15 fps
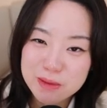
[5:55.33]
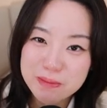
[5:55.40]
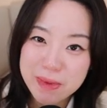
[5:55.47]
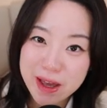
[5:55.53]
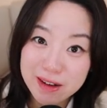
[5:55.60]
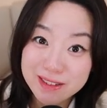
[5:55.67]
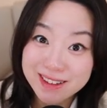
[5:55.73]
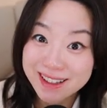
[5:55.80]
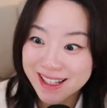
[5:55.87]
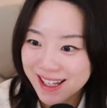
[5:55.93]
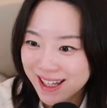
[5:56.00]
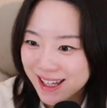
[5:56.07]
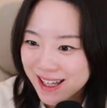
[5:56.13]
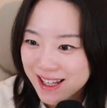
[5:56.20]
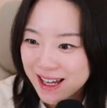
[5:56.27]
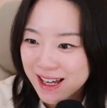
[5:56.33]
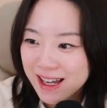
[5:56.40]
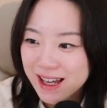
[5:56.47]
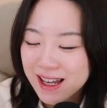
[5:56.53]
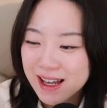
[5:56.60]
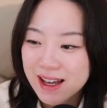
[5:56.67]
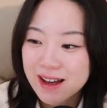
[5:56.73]
male lead
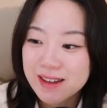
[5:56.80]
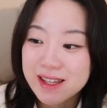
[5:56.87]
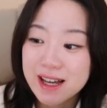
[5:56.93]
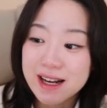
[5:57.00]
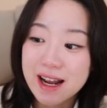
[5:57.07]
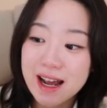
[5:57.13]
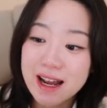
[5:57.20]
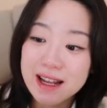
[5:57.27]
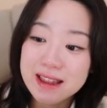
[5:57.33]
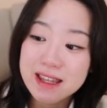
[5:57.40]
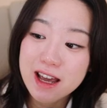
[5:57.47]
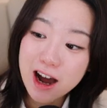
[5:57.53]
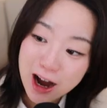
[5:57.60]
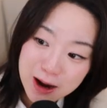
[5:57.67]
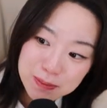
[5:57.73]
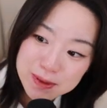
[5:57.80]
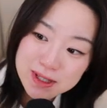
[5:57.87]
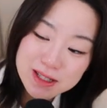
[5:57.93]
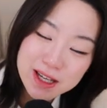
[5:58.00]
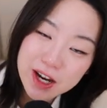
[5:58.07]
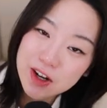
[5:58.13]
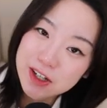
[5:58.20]
that had the
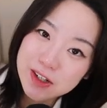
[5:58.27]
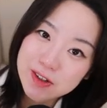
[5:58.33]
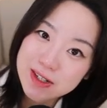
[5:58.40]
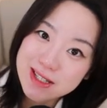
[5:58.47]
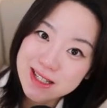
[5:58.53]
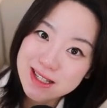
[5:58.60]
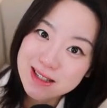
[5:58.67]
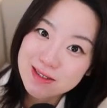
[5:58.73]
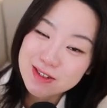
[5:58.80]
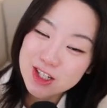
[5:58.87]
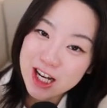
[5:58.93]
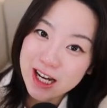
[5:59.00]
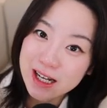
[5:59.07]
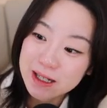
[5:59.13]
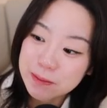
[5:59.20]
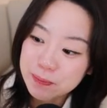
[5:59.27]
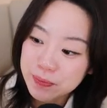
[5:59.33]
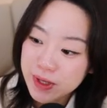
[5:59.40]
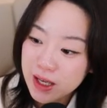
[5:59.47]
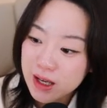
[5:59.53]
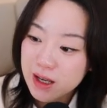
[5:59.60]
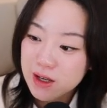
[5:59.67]
opposite characteristics of Chad.
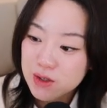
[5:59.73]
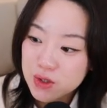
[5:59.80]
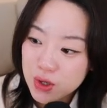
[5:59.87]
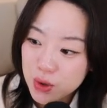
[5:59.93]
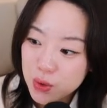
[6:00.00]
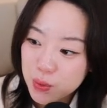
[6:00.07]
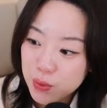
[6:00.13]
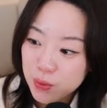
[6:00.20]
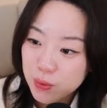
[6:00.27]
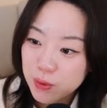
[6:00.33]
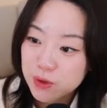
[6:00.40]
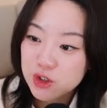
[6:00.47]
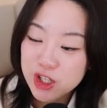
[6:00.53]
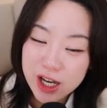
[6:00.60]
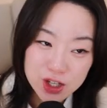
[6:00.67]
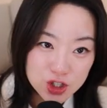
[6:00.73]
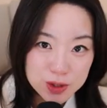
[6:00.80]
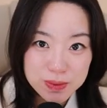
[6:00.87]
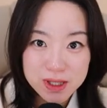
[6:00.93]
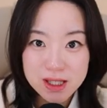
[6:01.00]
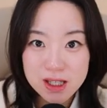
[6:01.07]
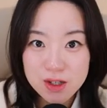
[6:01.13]
So
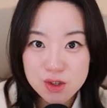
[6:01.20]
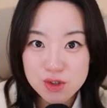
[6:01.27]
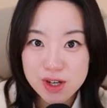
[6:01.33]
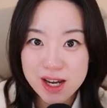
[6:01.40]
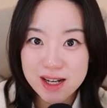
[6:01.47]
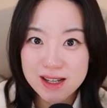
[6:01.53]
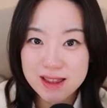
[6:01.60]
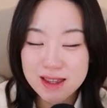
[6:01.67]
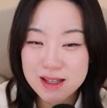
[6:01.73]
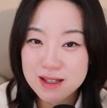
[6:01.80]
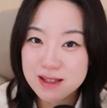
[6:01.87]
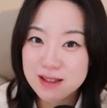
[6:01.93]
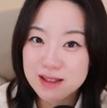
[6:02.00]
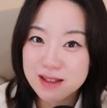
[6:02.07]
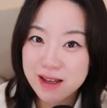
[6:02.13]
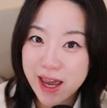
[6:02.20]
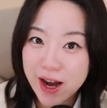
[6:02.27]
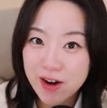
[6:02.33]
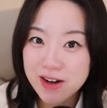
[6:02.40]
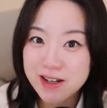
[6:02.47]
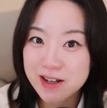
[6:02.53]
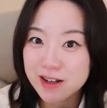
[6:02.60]
ChatGPT created this
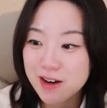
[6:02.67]
character